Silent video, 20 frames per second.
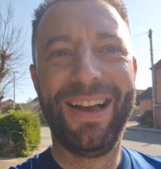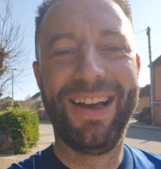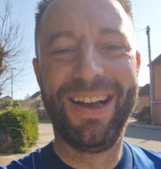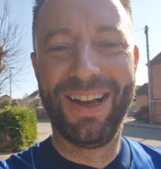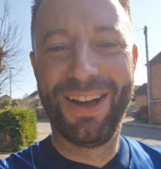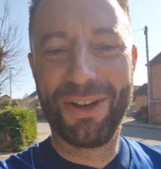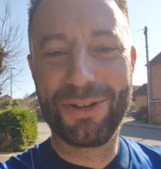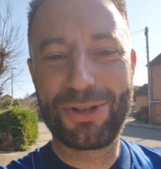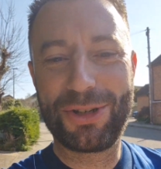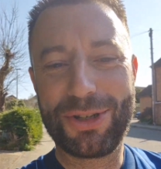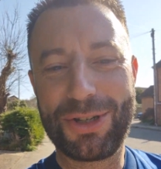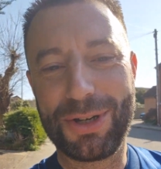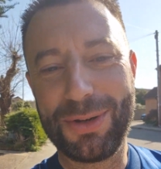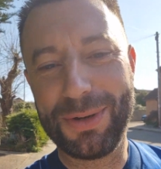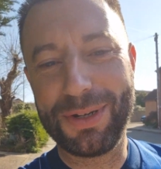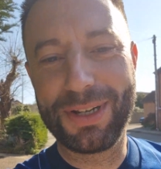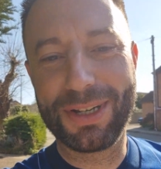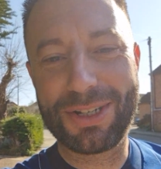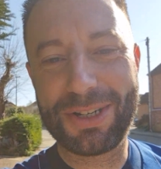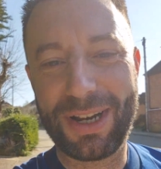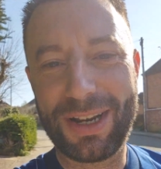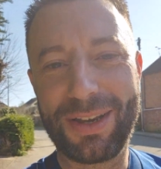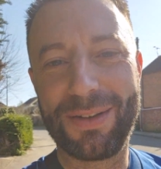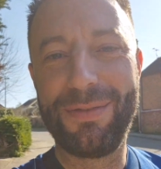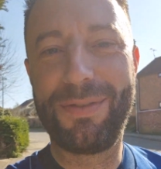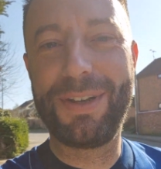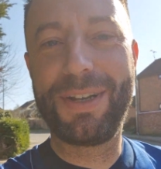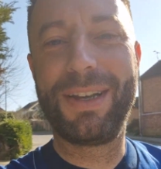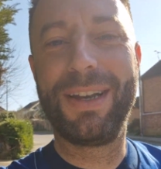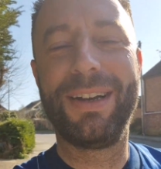I was just doing the second
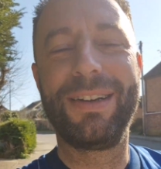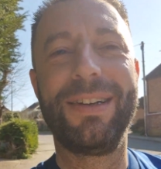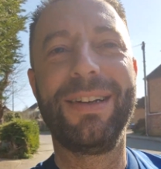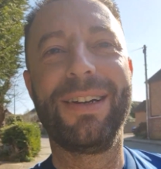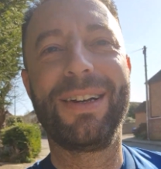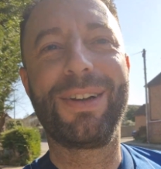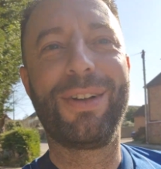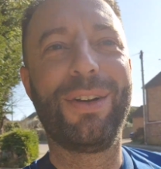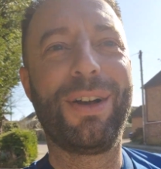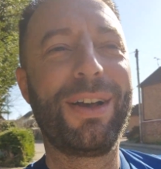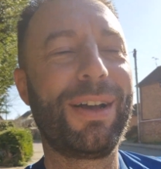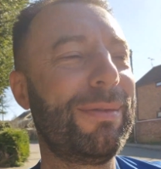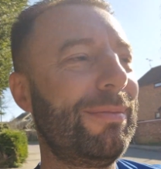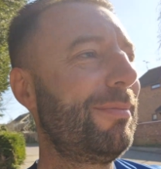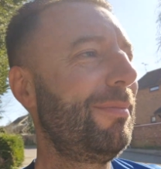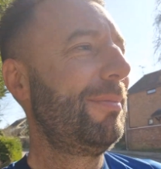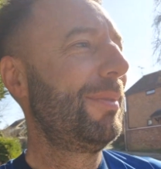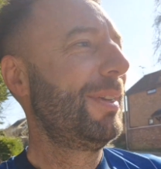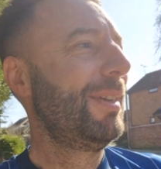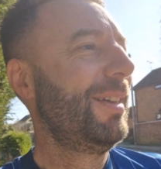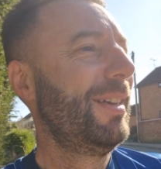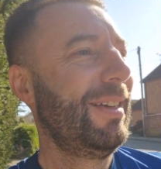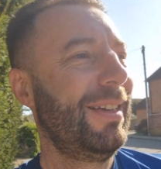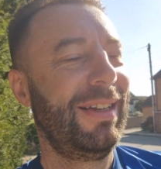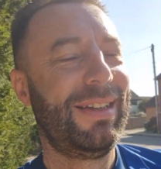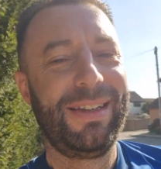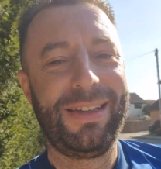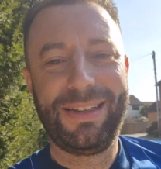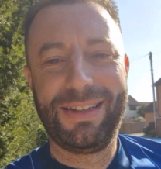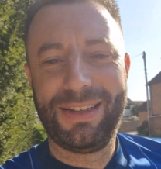video and I
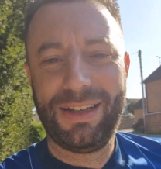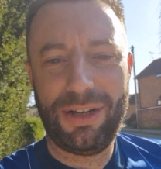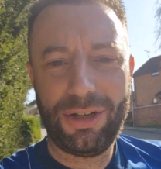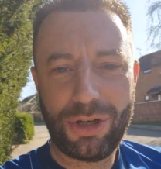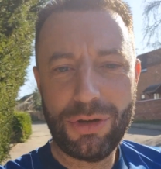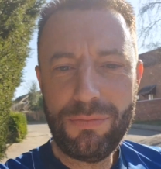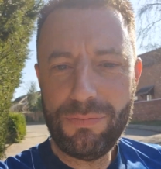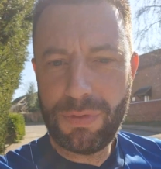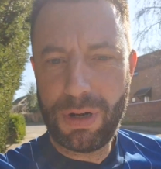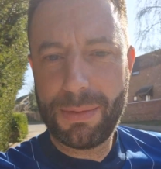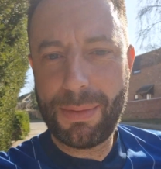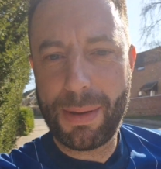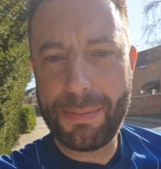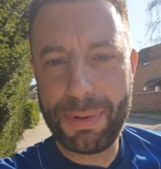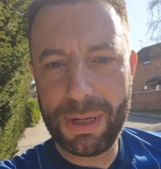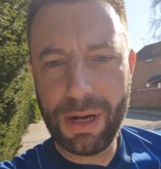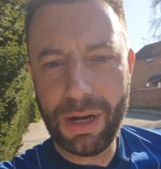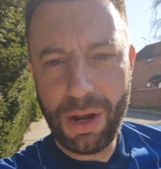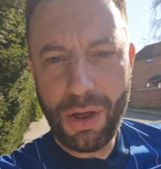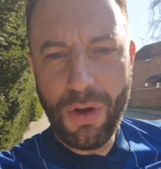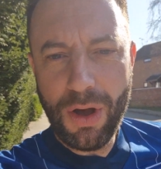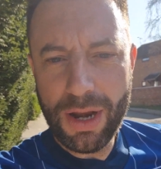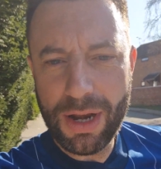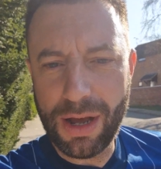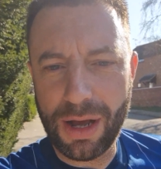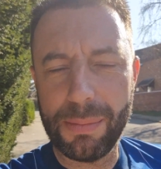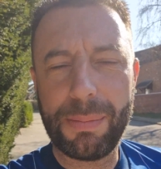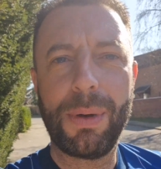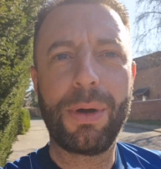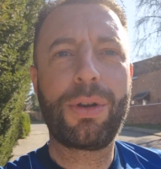couldn't remember the
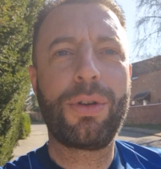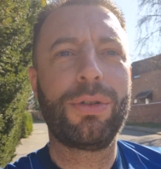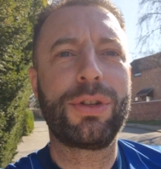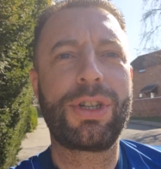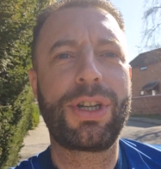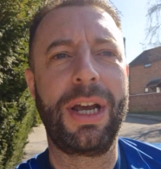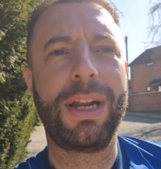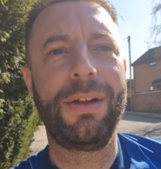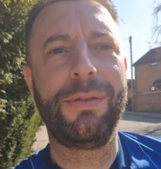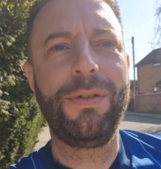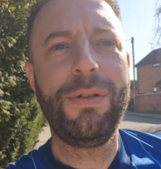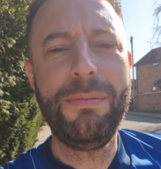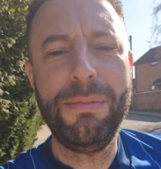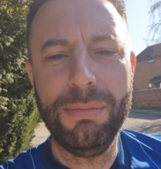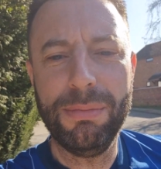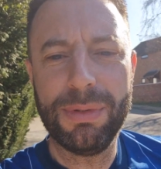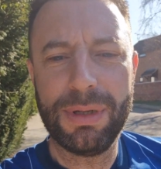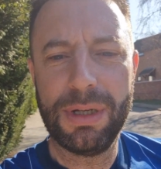lineup. I got 10 of them,